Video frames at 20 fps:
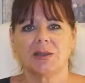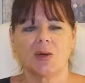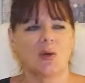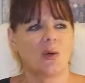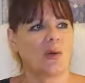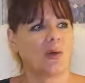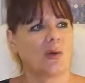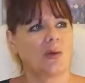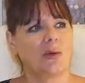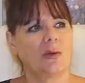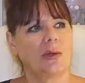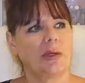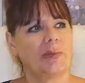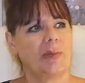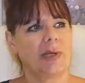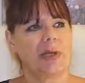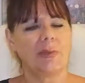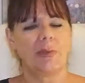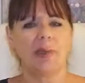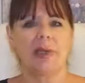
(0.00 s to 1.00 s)
Or it
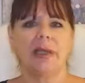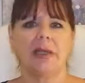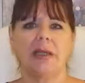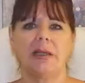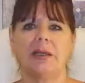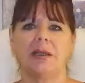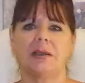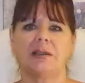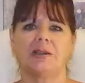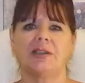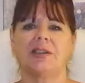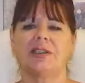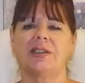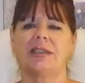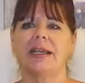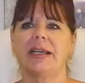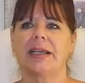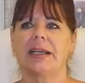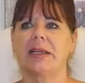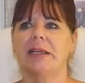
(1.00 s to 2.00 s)
might be, just
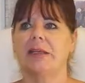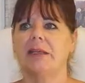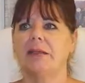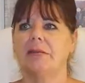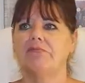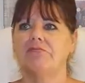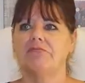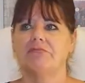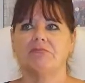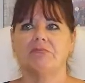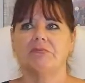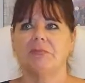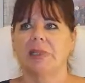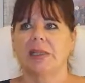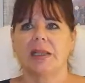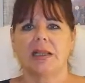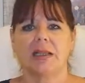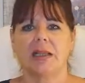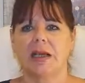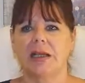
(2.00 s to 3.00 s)
say
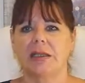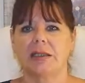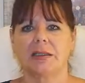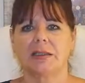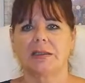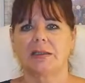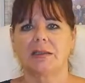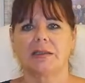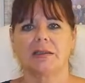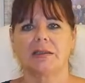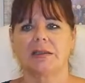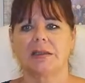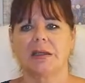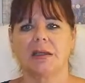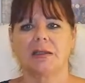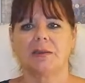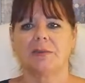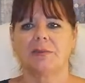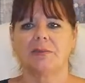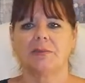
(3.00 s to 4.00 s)
he likes
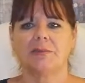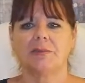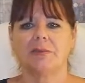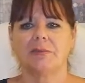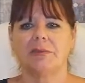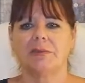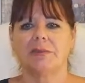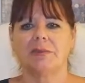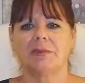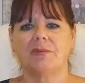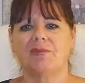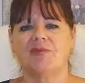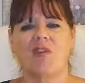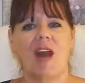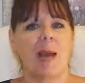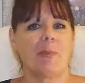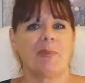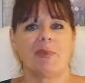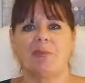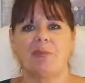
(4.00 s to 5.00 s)

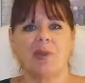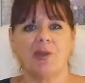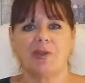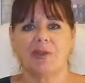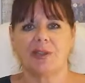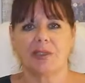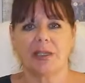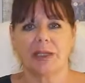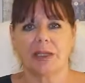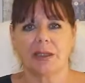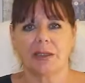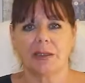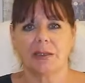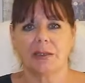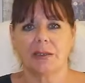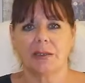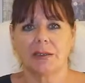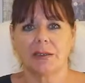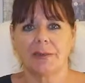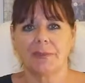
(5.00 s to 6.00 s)
rap music
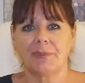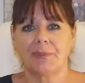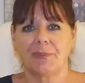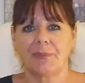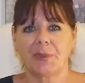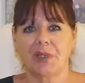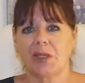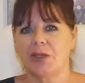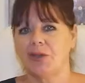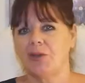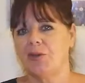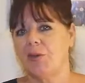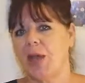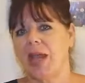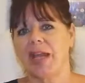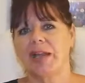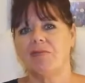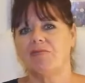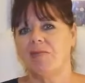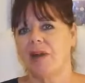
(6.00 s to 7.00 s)
and you
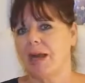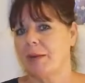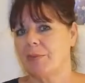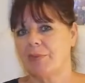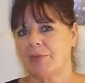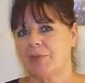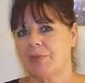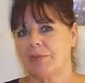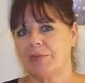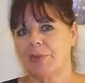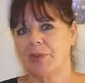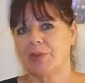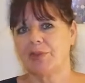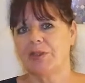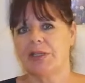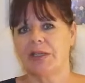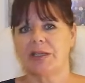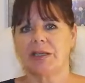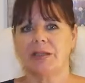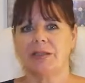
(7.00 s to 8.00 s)
hate rap
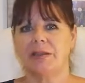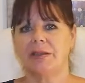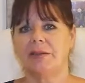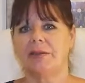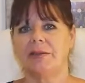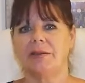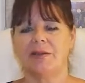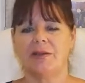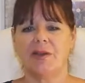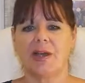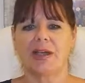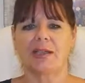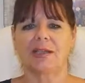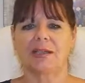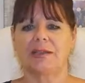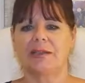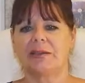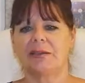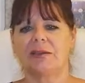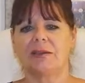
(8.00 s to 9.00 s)
music and you had
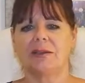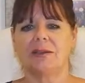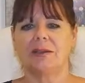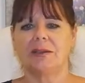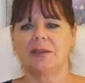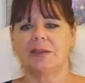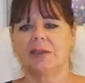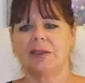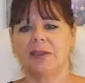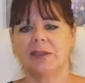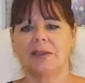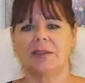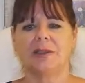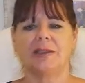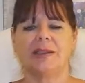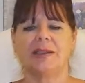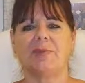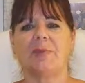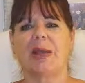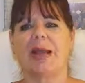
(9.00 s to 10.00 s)
a little
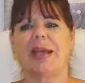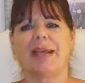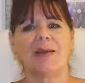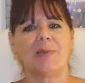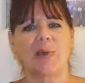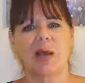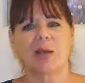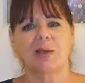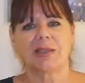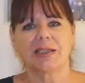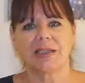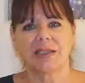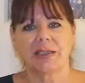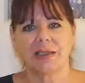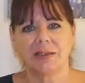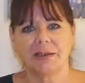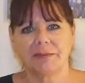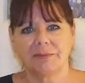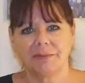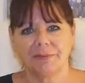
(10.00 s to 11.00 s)
debate about it.